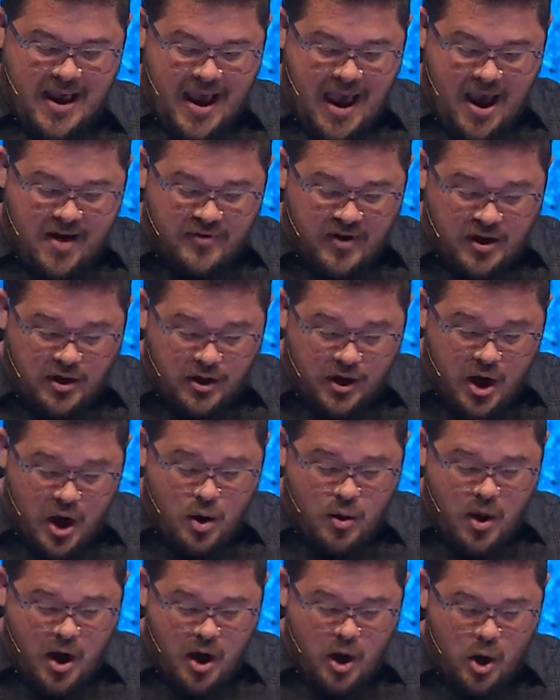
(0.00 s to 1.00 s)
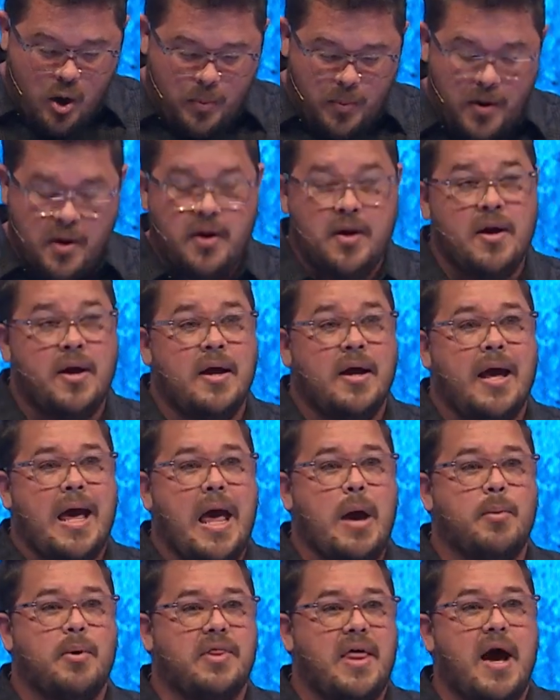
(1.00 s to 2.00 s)
having no hope
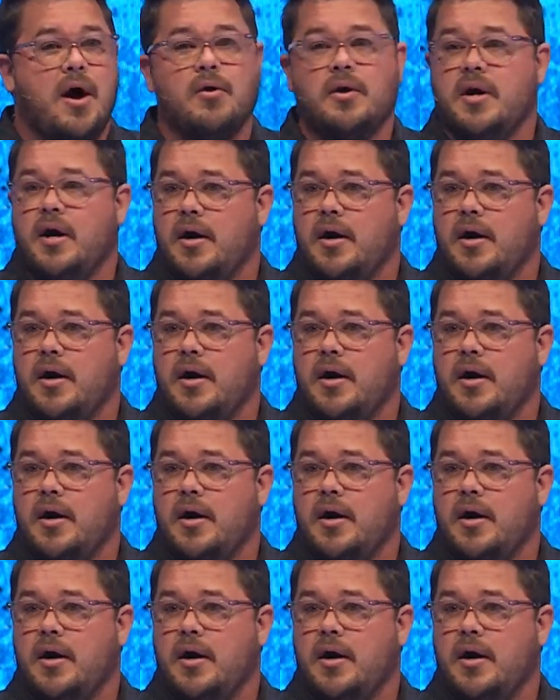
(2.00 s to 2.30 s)
and without